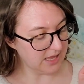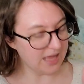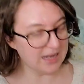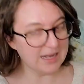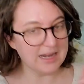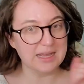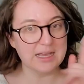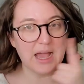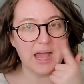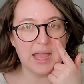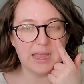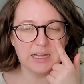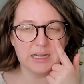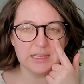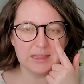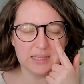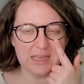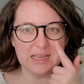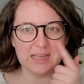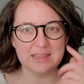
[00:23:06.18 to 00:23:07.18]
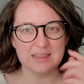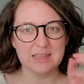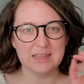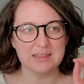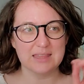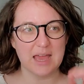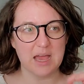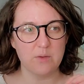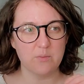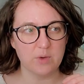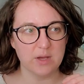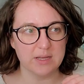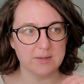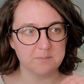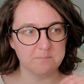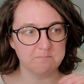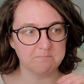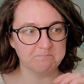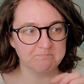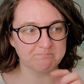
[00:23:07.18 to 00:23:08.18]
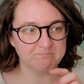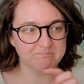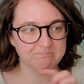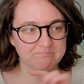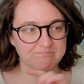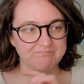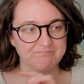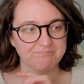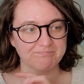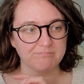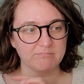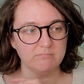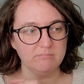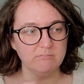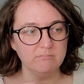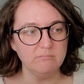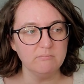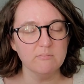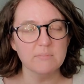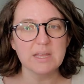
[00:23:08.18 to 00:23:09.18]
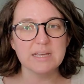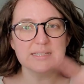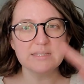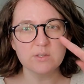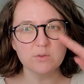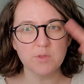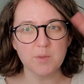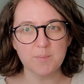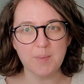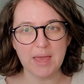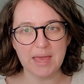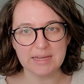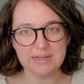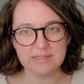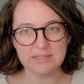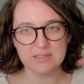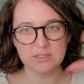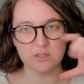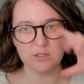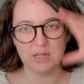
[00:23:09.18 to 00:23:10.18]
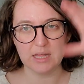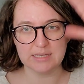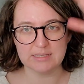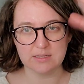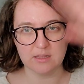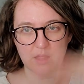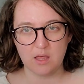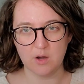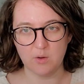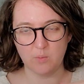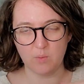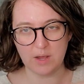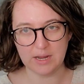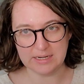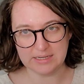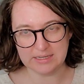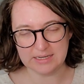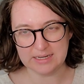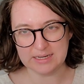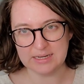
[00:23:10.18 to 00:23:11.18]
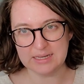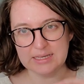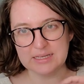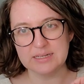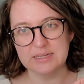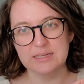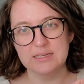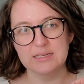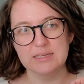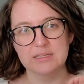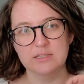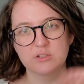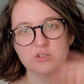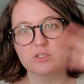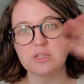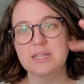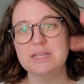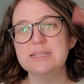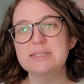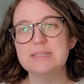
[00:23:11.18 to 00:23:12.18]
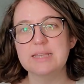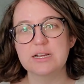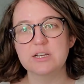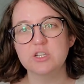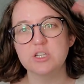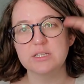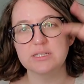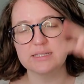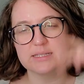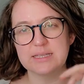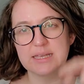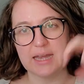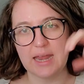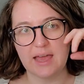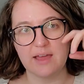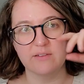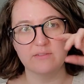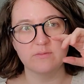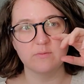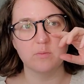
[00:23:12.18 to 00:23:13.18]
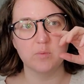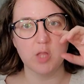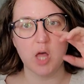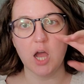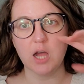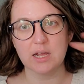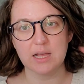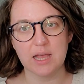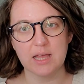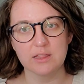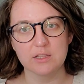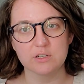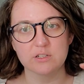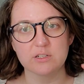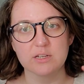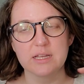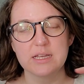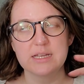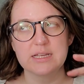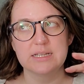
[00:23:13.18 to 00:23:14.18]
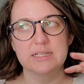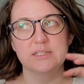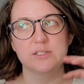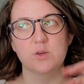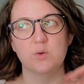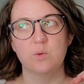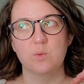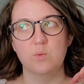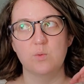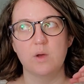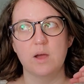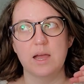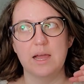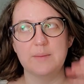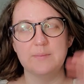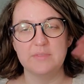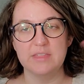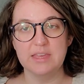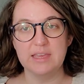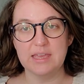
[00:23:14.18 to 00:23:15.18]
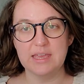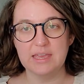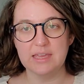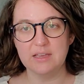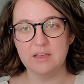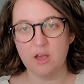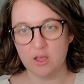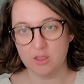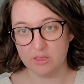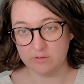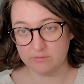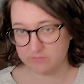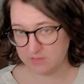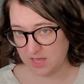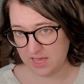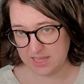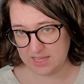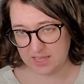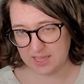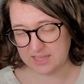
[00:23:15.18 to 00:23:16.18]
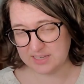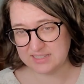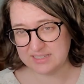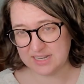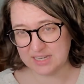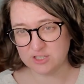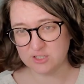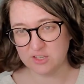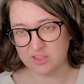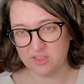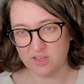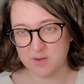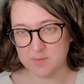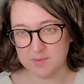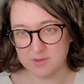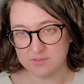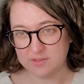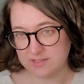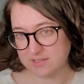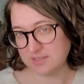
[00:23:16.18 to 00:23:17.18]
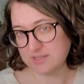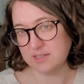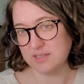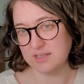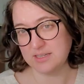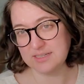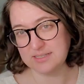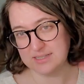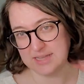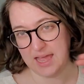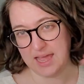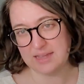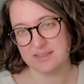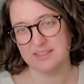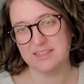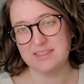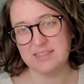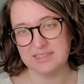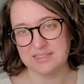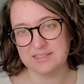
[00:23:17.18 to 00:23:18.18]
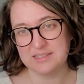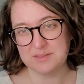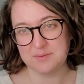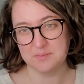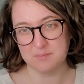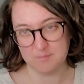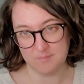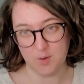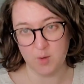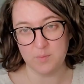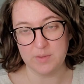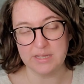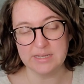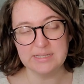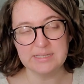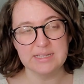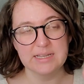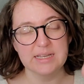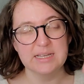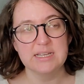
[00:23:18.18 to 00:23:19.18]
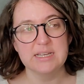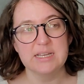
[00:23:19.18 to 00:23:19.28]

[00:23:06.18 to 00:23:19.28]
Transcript: And I kind of think that that one, so the pedestal has a lot of white in it. There's a lot of sections that have block color. So I'm thinking on the fly, I hadn't actually thought about this until exactly this moment.